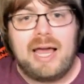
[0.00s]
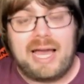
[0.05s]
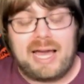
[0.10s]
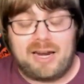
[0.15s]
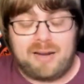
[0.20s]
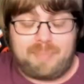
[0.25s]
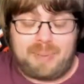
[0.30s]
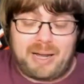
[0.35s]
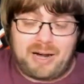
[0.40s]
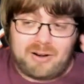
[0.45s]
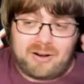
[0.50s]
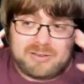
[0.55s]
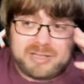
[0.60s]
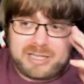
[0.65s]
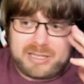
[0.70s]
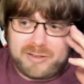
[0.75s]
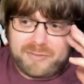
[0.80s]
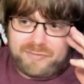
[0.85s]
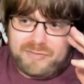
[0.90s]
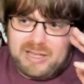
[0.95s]
And
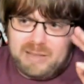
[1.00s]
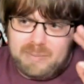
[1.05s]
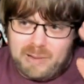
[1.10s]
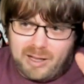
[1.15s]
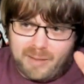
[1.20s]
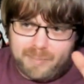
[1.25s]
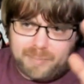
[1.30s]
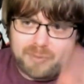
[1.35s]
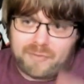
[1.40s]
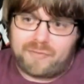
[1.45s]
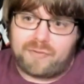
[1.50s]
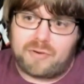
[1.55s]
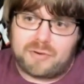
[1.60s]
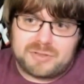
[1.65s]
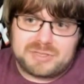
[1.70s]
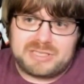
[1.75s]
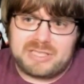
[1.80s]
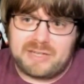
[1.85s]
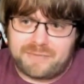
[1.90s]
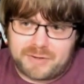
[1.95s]
apparently the female
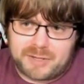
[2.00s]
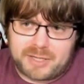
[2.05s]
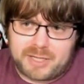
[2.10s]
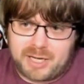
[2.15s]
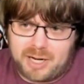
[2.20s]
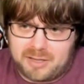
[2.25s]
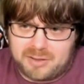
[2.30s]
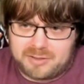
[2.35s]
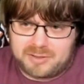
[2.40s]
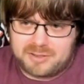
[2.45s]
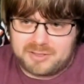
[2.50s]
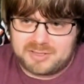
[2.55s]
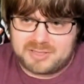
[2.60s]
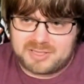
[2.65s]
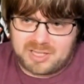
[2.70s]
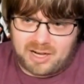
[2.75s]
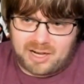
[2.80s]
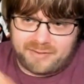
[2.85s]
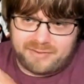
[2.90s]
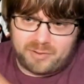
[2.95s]
prefers different
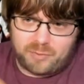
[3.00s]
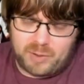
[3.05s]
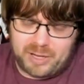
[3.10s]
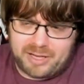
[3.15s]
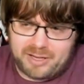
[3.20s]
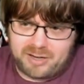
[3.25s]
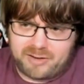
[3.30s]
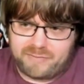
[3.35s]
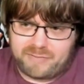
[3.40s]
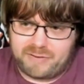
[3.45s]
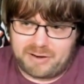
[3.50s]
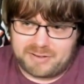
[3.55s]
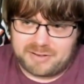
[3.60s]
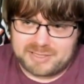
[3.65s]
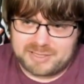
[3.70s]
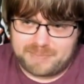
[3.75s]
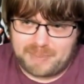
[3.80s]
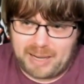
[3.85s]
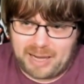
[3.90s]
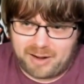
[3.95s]
colors of the wing
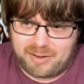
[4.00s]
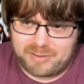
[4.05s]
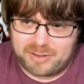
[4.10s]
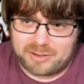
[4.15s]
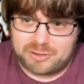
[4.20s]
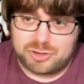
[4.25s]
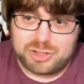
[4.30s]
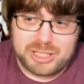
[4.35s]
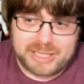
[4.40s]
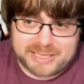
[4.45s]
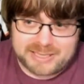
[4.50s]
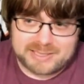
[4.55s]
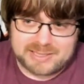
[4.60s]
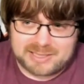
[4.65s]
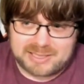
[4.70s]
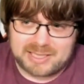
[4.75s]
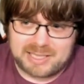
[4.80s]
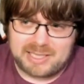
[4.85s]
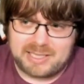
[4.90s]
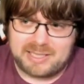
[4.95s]
interference pattern that she can
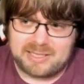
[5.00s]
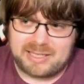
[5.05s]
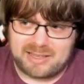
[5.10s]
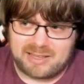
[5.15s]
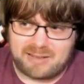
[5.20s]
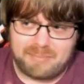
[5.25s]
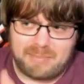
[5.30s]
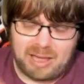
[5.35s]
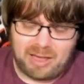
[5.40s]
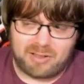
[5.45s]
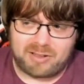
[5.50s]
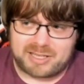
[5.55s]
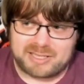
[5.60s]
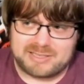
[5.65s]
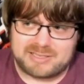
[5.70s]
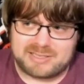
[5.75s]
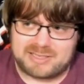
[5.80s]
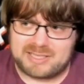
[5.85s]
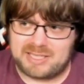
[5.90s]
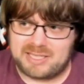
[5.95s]
see and the male
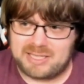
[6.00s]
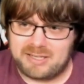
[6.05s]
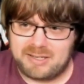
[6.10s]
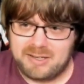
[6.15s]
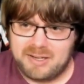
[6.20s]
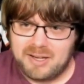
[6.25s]
can see,